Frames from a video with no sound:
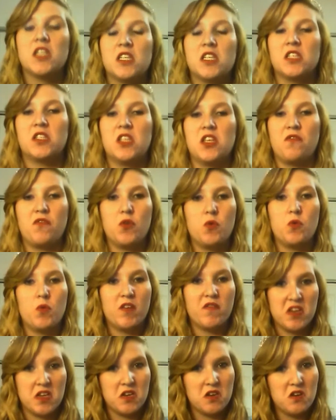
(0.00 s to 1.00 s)
to see if you
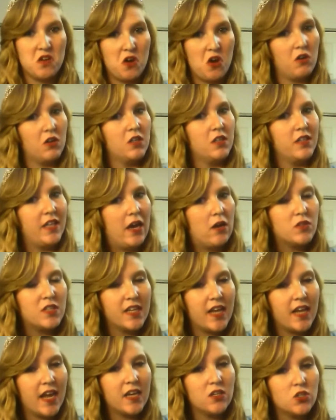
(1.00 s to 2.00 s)
even are allowed
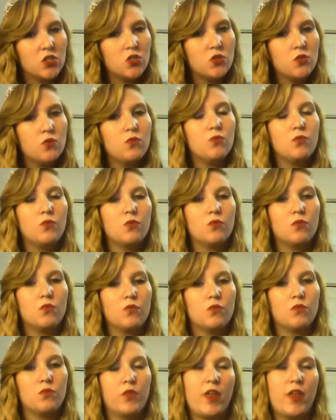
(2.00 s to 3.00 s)
to get into
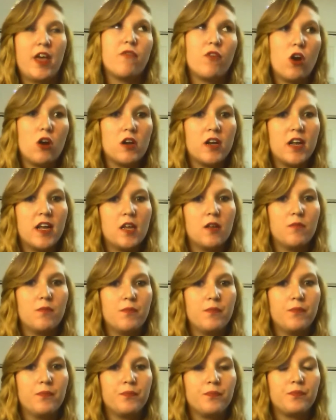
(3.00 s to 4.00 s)
lifeguarding
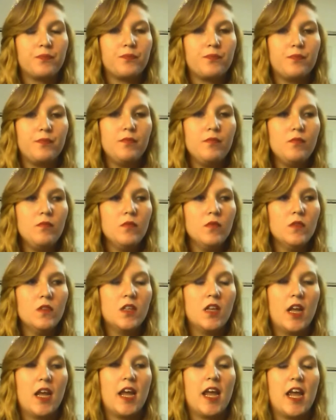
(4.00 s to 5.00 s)

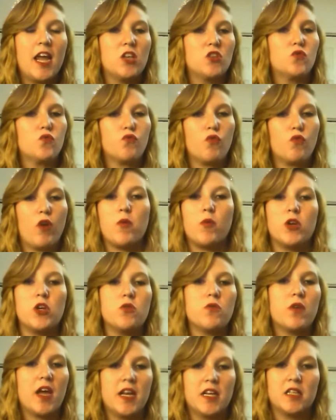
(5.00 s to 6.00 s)
is right when
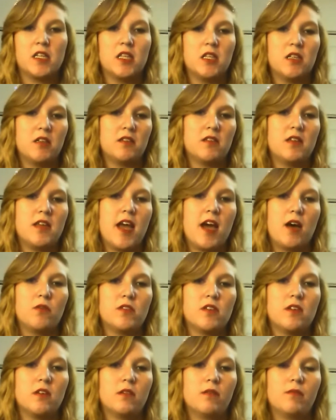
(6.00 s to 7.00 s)
you get into the Disney
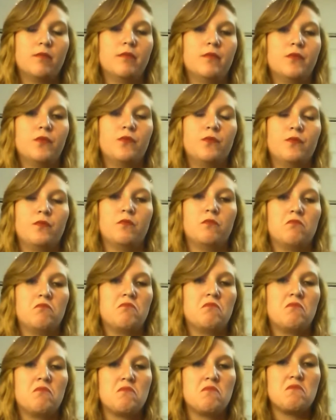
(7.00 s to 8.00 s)
housing.
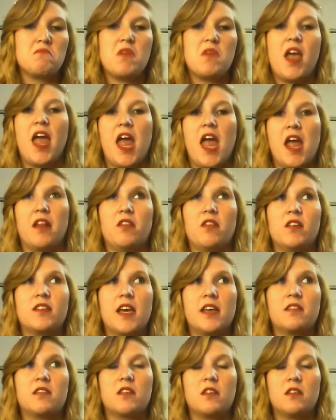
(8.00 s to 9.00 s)
And the
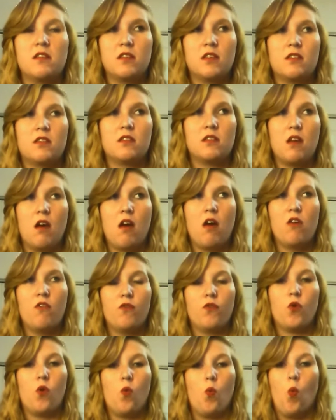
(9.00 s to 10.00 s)
test consists
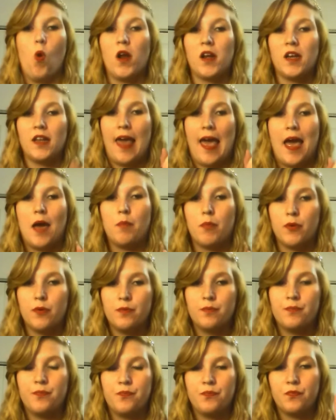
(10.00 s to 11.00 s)
of 1 lap
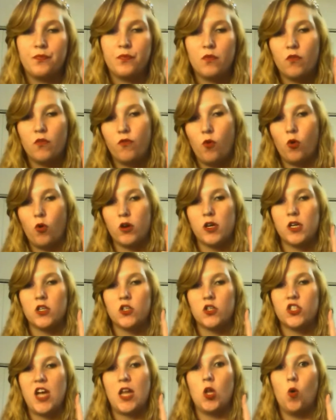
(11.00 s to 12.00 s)
for
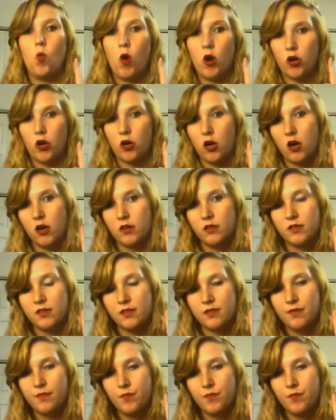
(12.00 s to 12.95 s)
shallow water guards